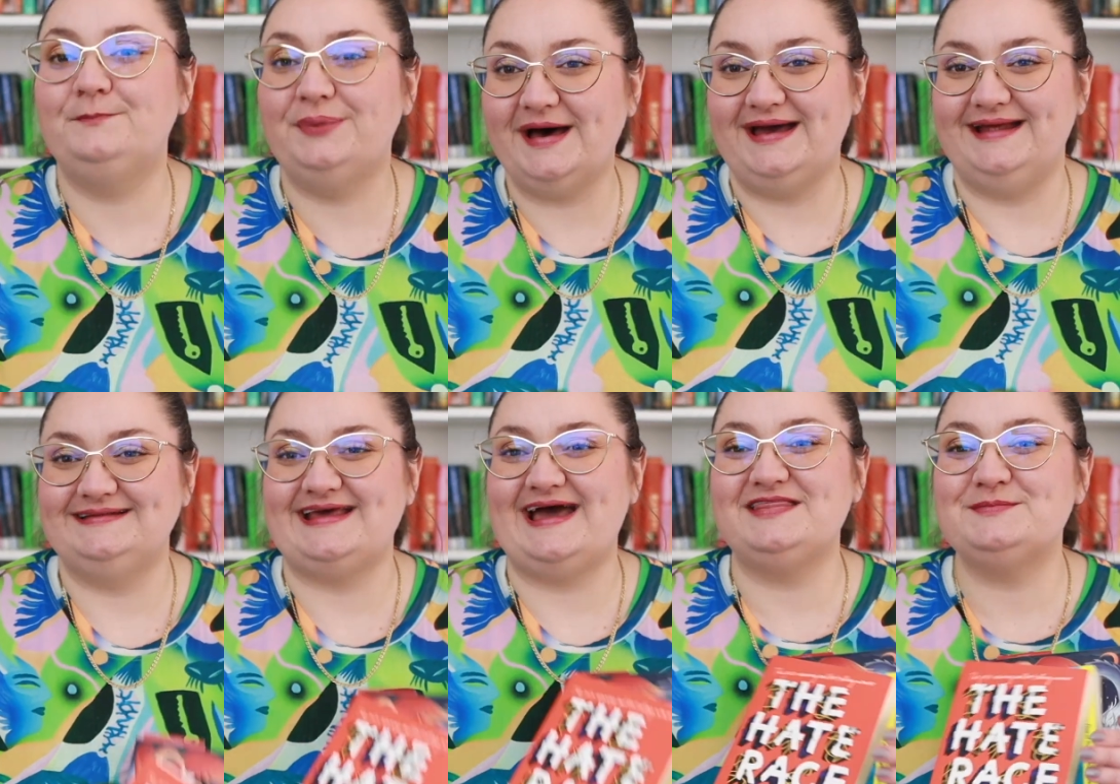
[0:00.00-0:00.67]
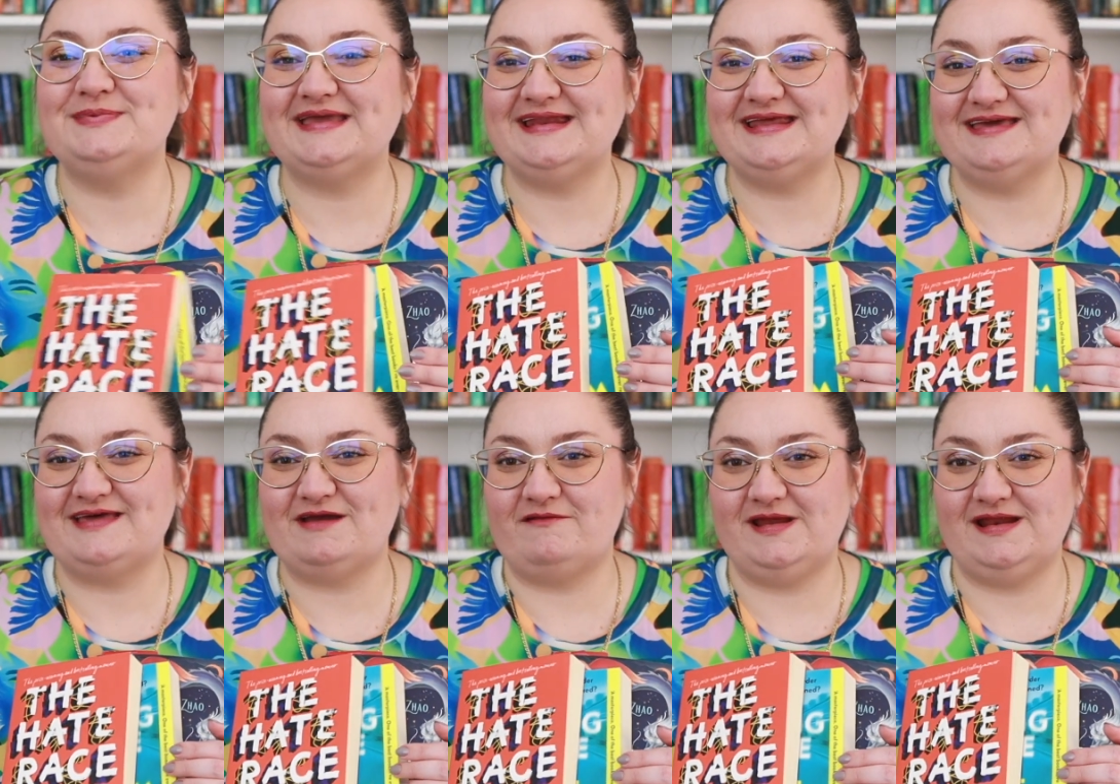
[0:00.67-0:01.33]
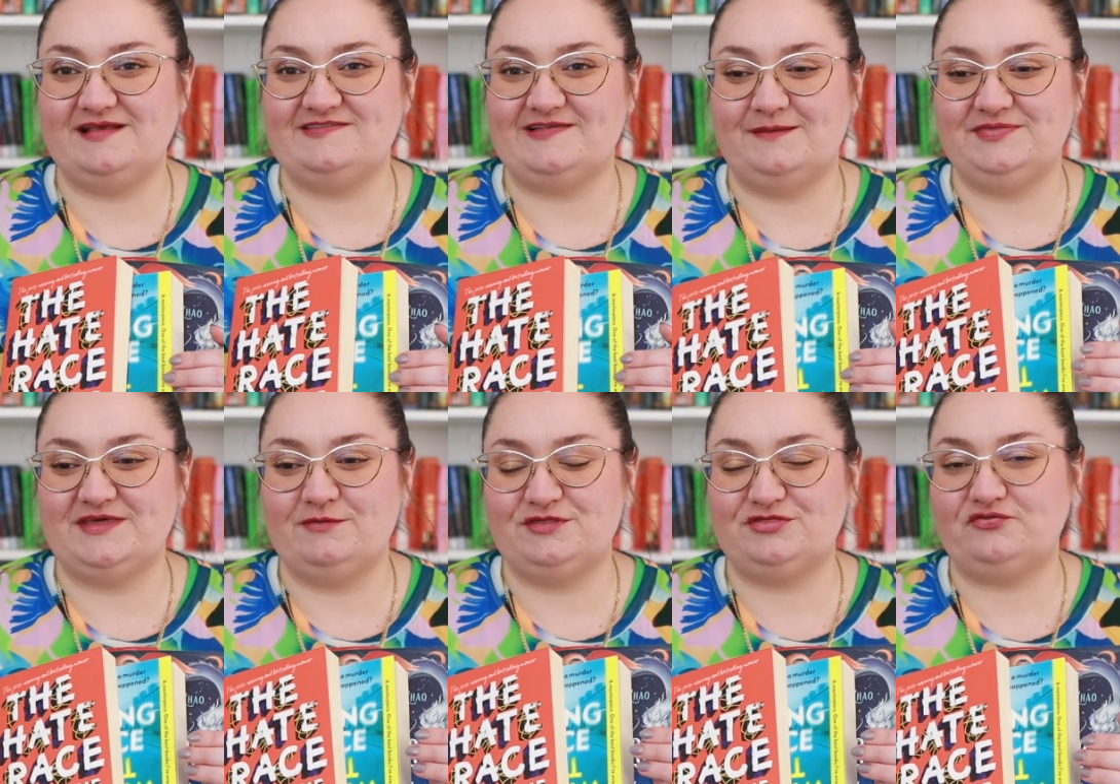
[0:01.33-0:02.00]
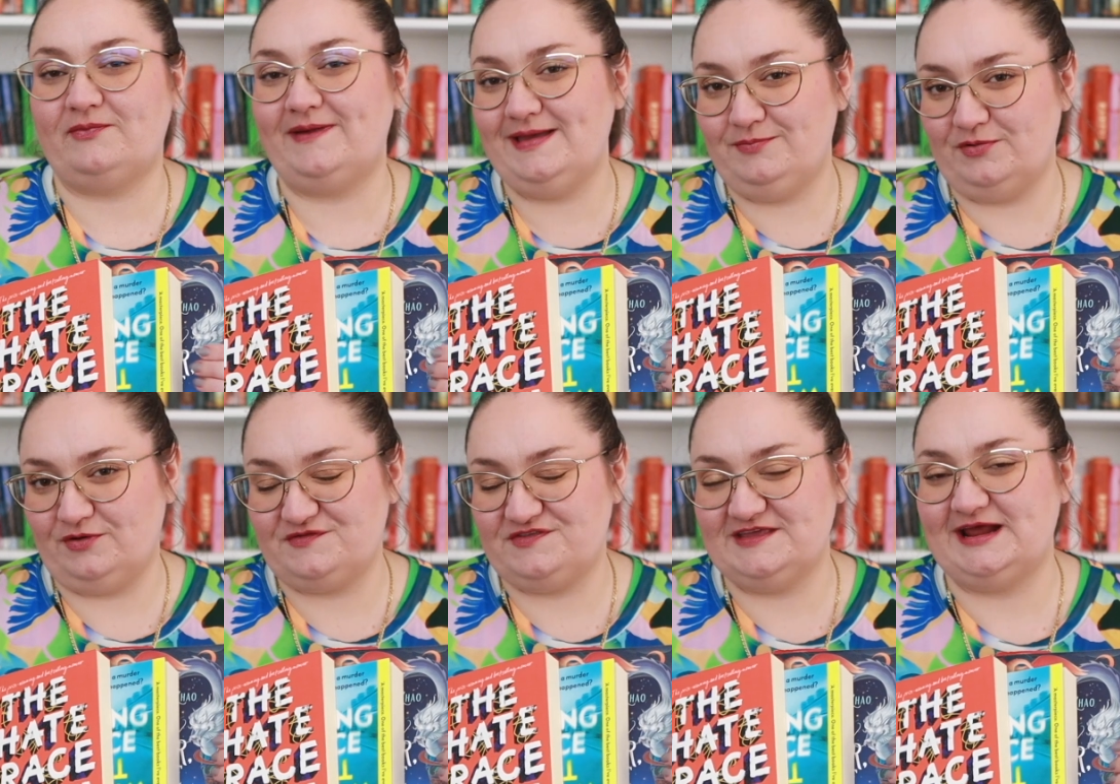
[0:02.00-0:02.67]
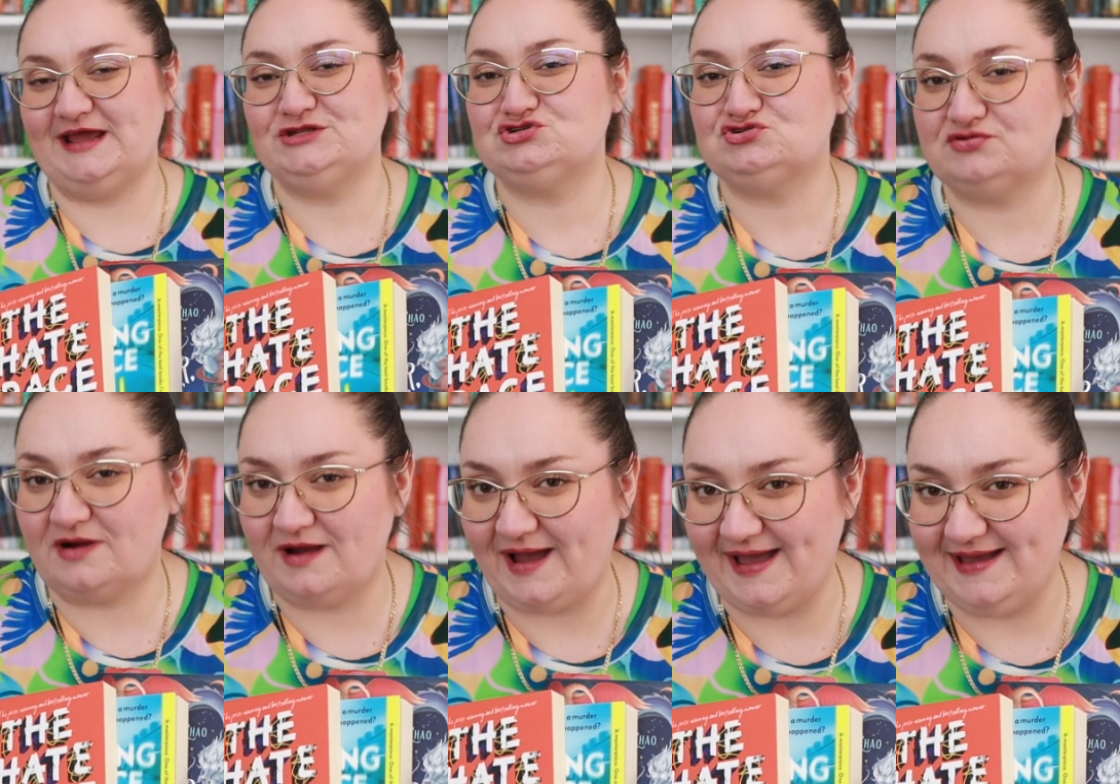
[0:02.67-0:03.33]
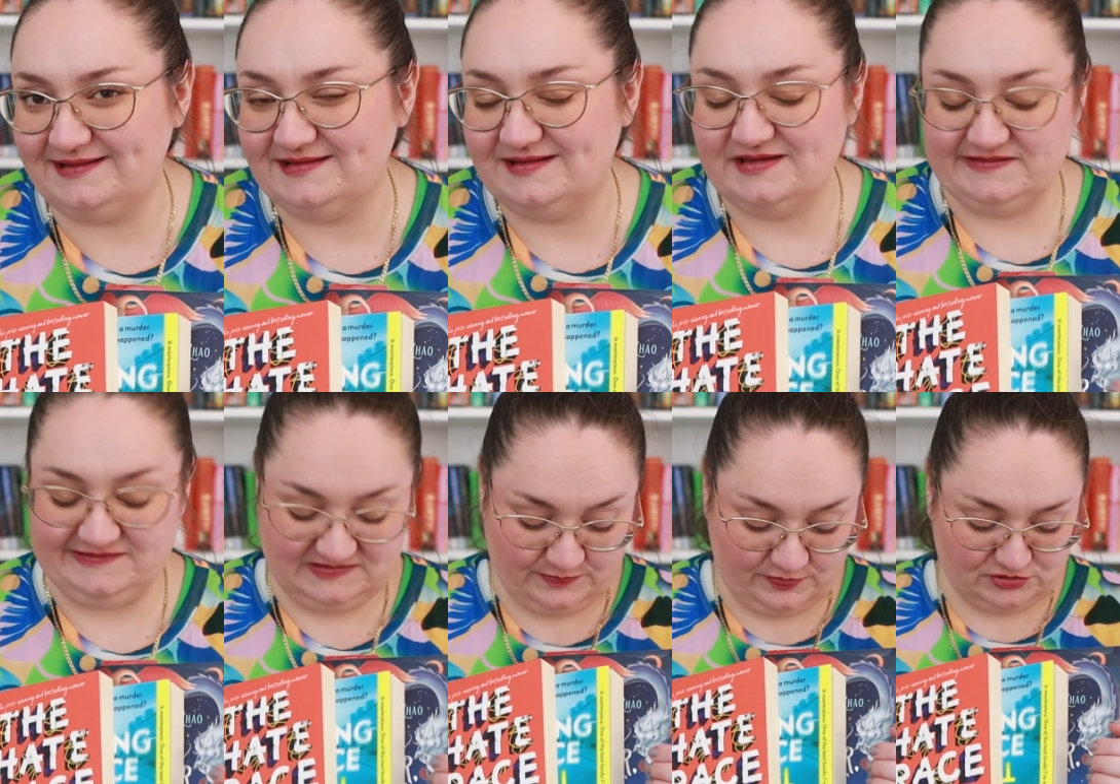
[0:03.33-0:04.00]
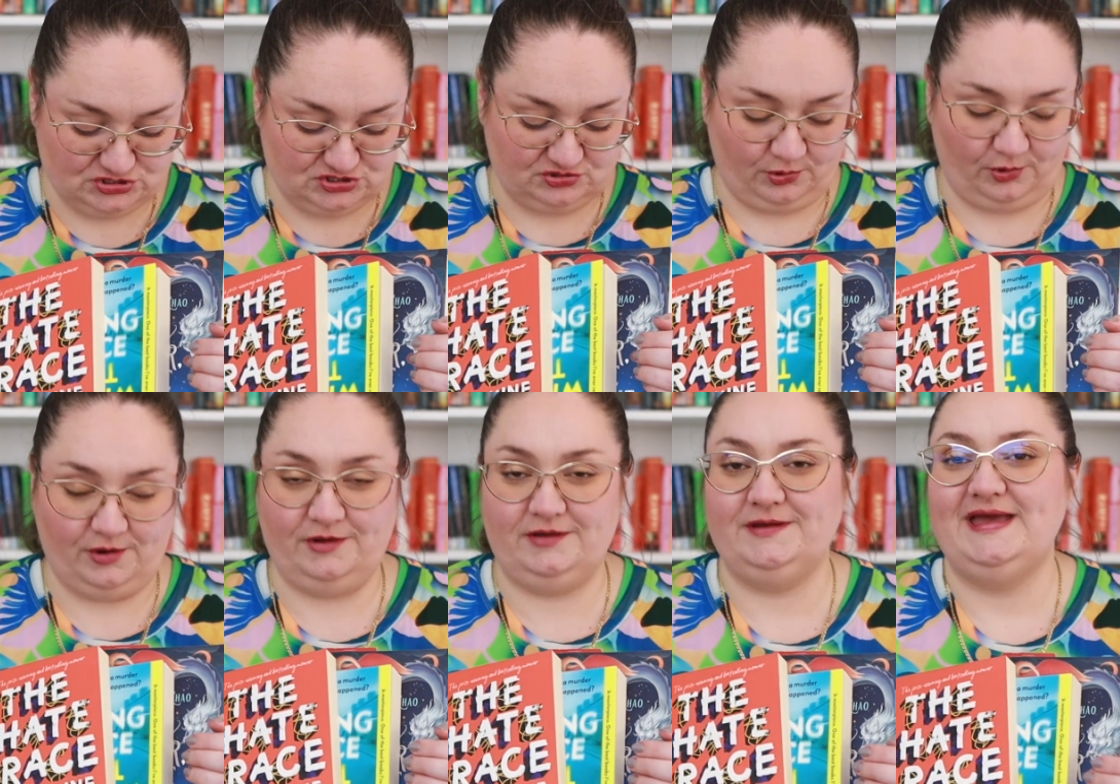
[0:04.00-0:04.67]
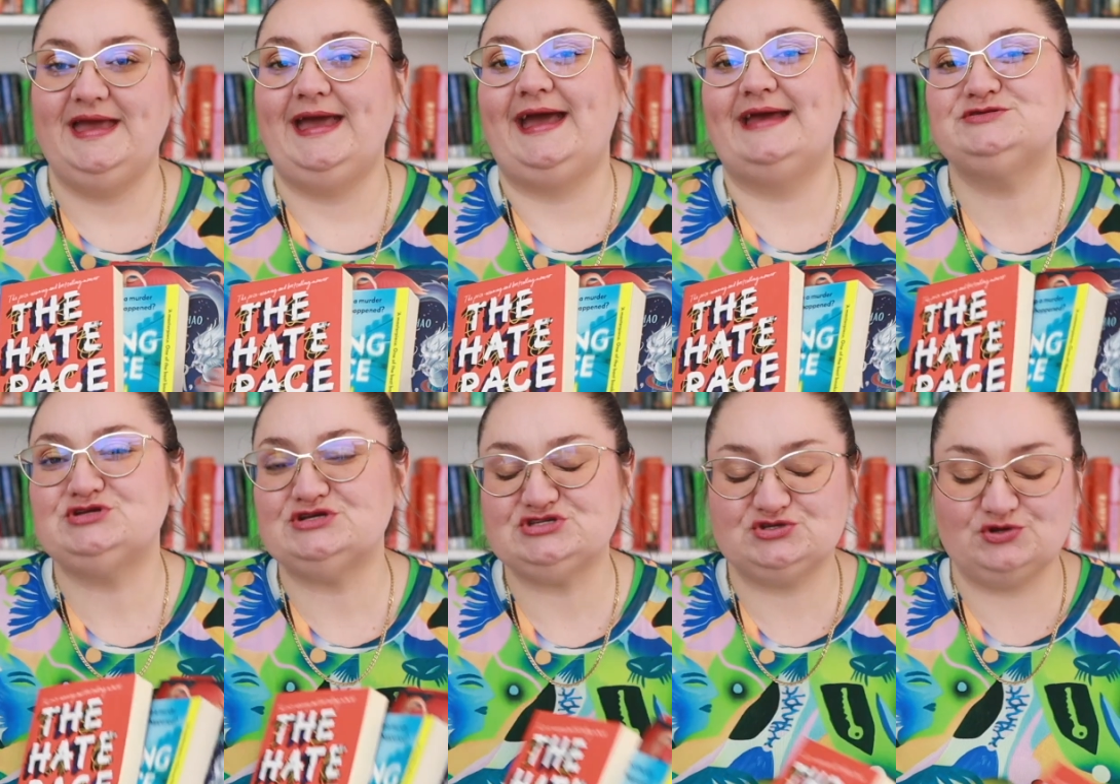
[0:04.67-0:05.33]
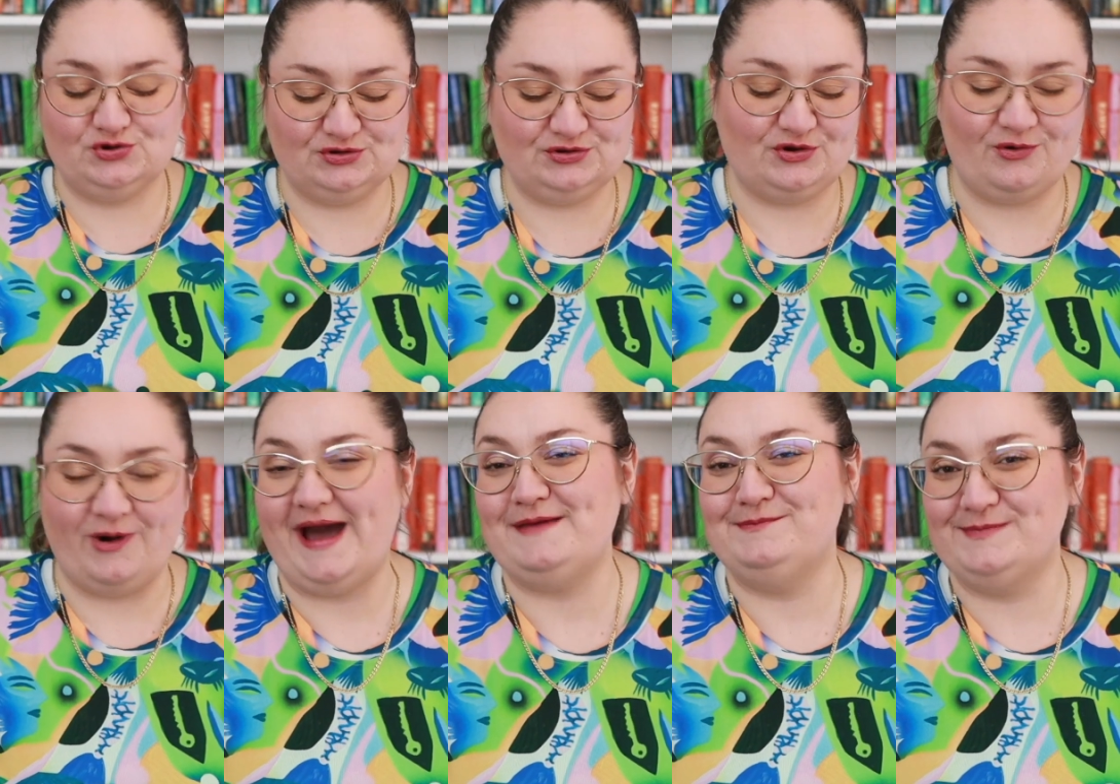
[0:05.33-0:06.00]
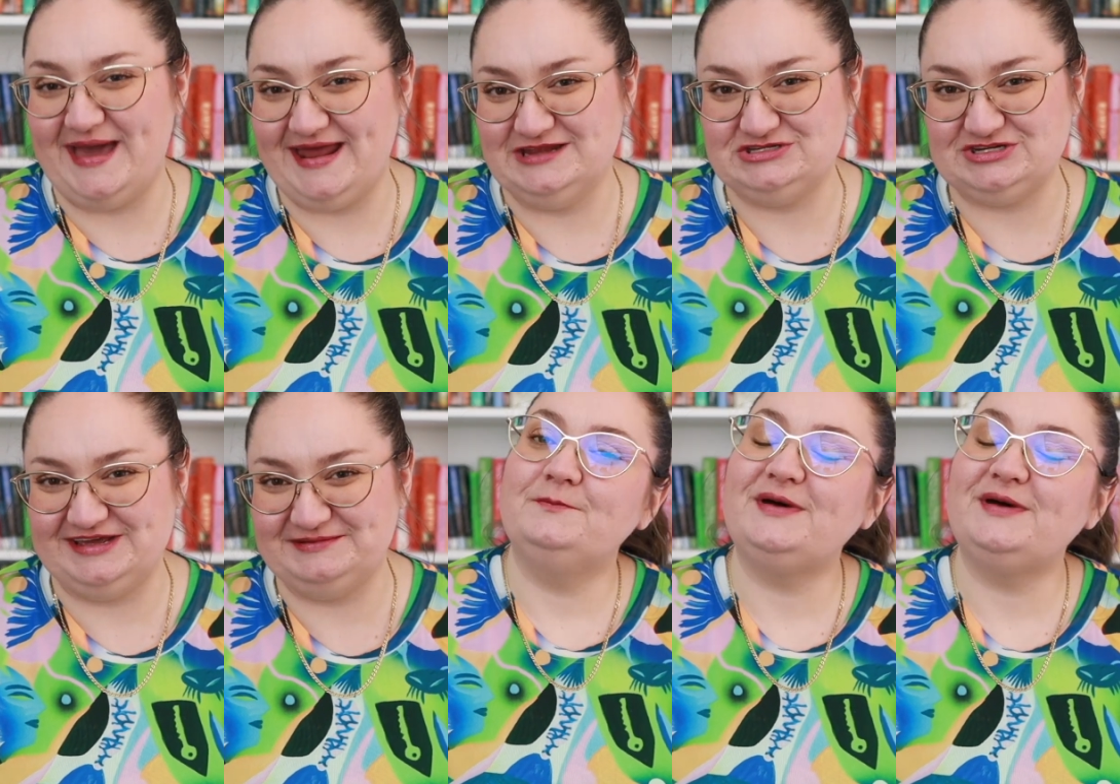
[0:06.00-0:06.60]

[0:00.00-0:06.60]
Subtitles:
But at the beginning of that reading slump, there were 3 books that I tried to push through and just couldn't quite manage it.